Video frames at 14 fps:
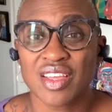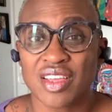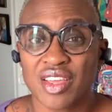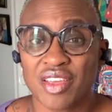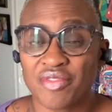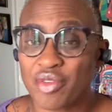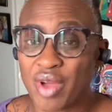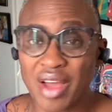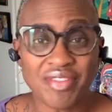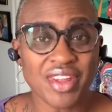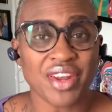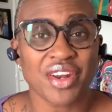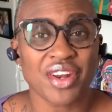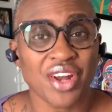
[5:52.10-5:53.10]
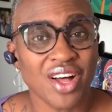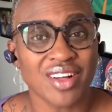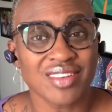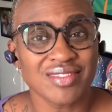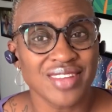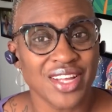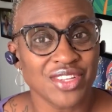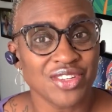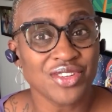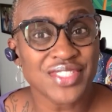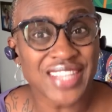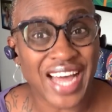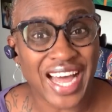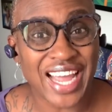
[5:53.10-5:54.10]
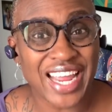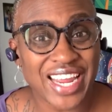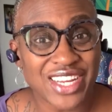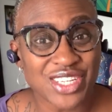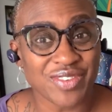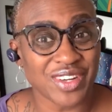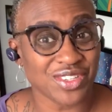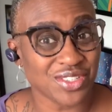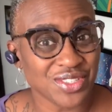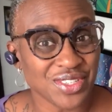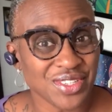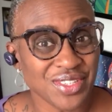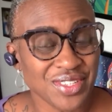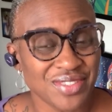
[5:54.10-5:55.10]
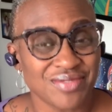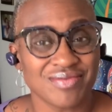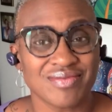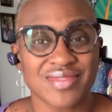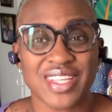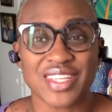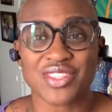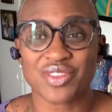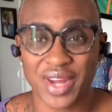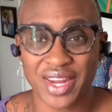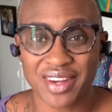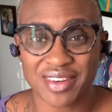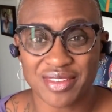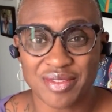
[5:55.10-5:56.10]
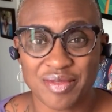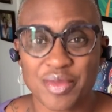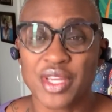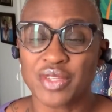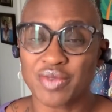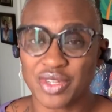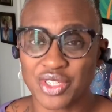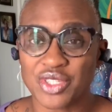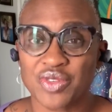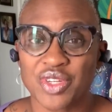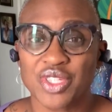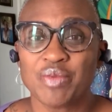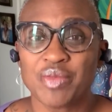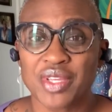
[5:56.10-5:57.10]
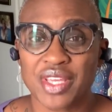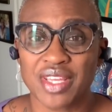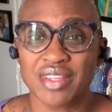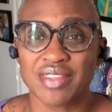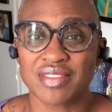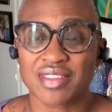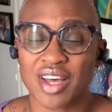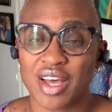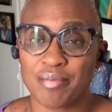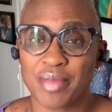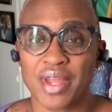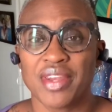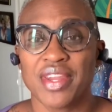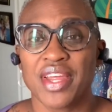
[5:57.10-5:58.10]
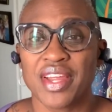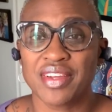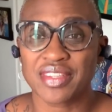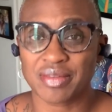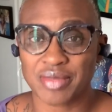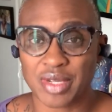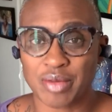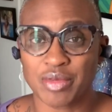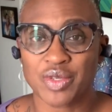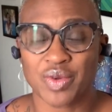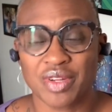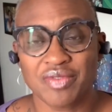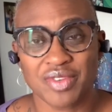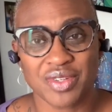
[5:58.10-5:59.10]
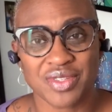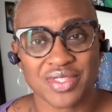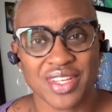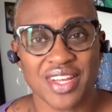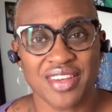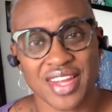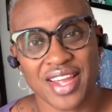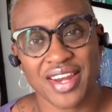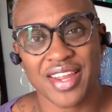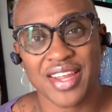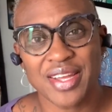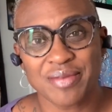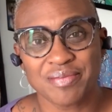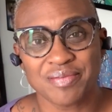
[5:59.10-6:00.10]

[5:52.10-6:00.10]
If you have none at all and you're dying to register, that's great, because registration begins on Monday, September 21st at 9 a.m.